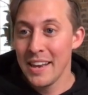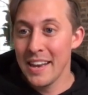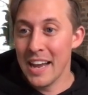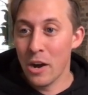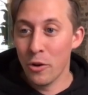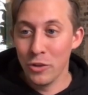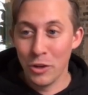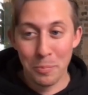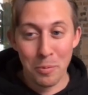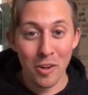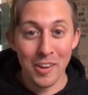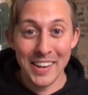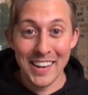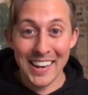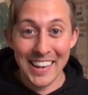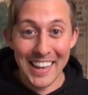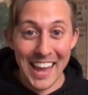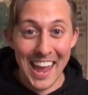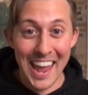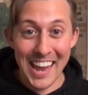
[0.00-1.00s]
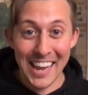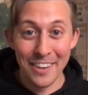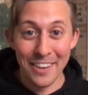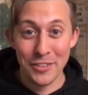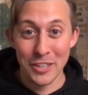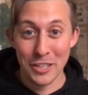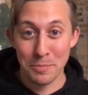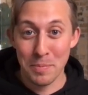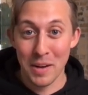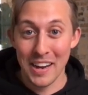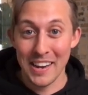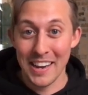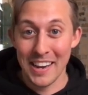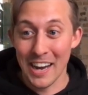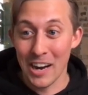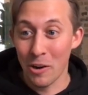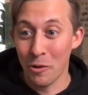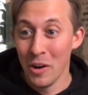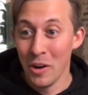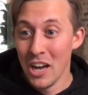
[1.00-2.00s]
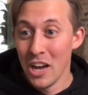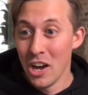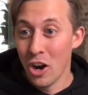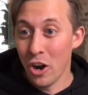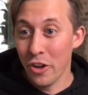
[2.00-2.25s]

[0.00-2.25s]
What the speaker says: Now, you're probably getting a hang of this by now.